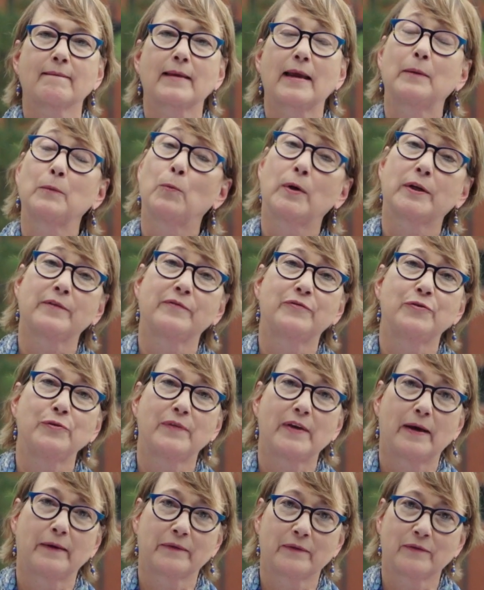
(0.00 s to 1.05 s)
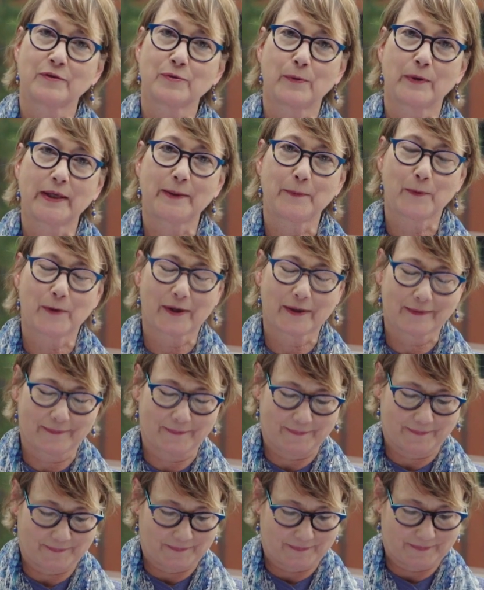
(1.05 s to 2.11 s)
And what of 2021?
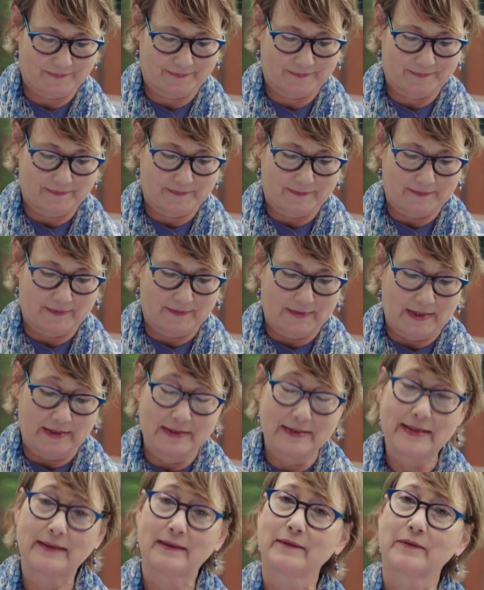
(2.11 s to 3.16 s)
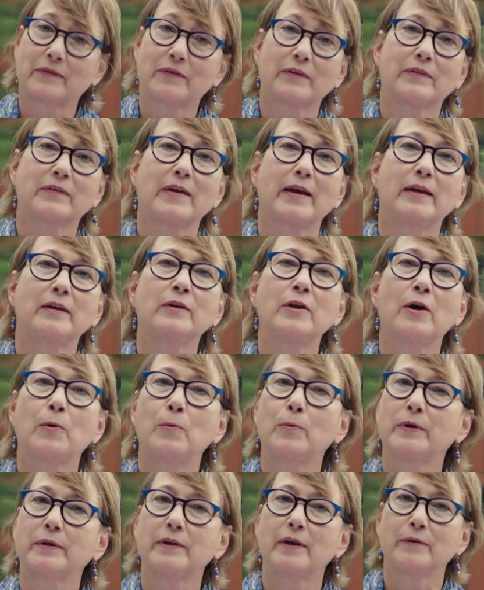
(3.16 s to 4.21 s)
Needless to say, no
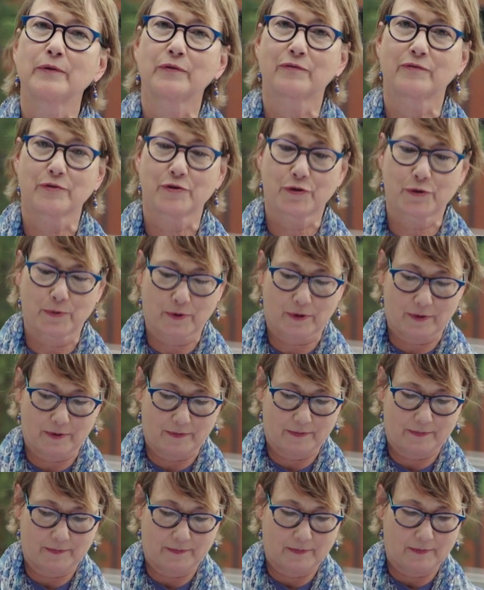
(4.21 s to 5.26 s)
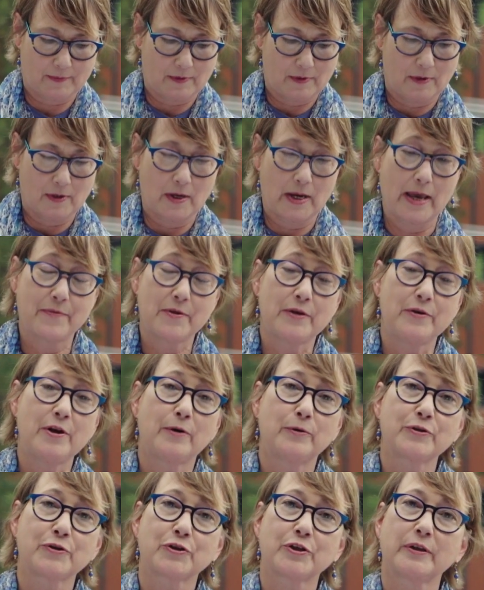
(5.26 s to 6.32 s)
one knows for sure. And the
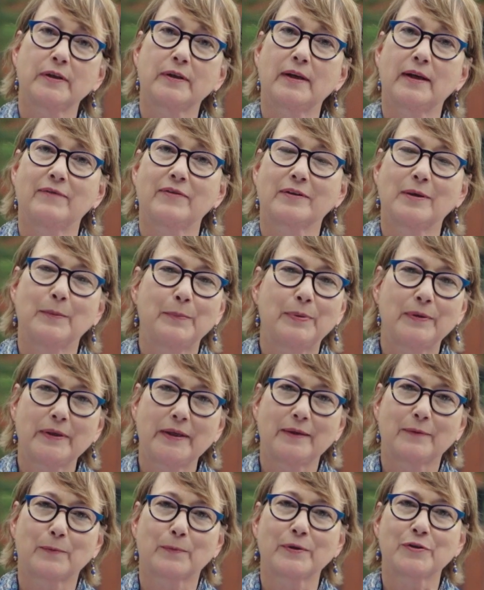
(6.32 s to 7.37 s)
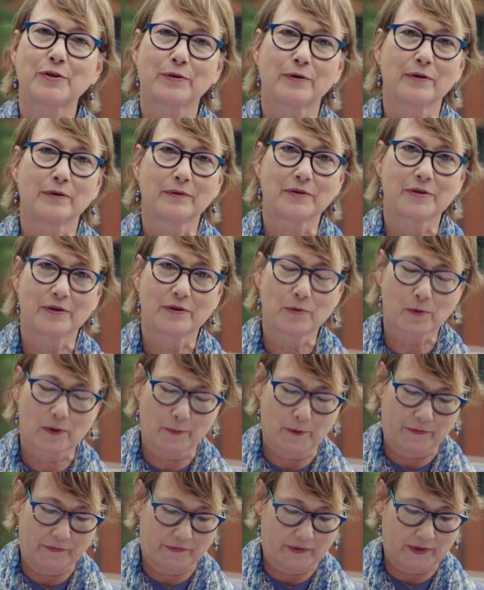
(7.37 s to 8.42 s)
notion of a complete return to
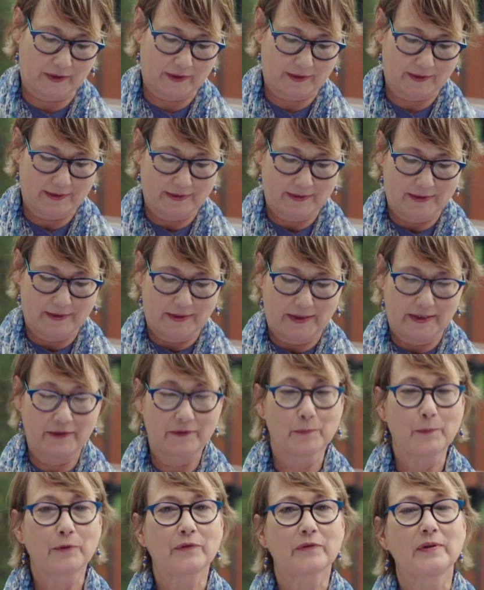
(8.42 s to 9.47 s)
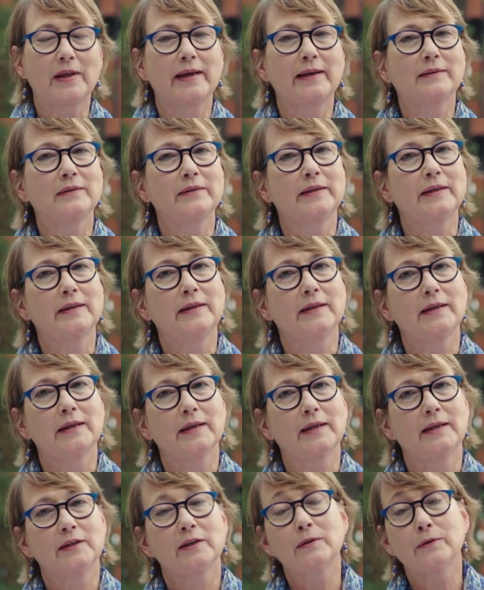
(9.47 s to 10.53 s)
normalcy is most likely
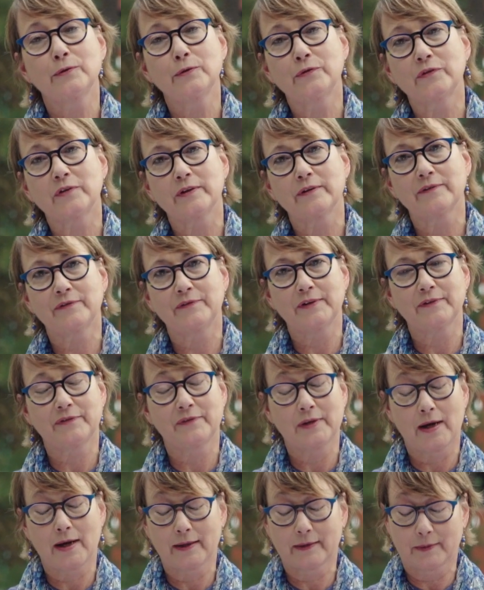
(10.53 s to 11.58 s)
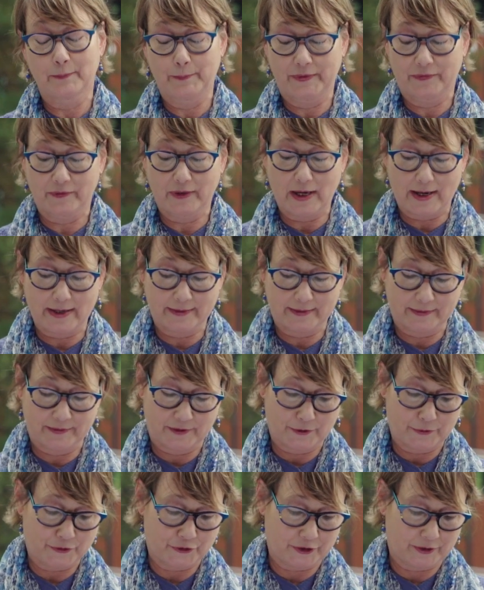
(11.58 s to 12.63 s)
an elusive, if not misguided
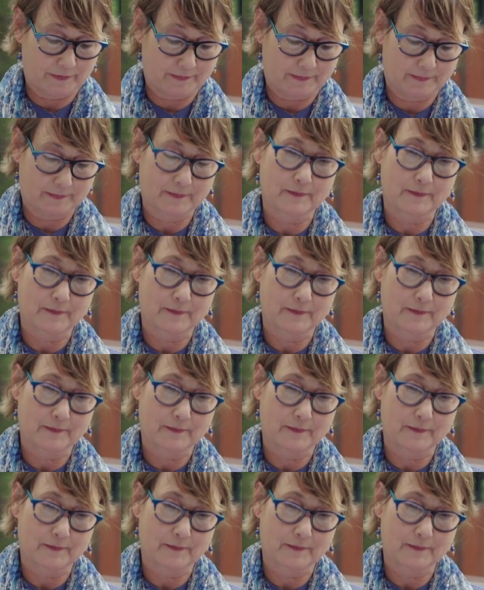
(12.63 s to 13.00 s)
notion.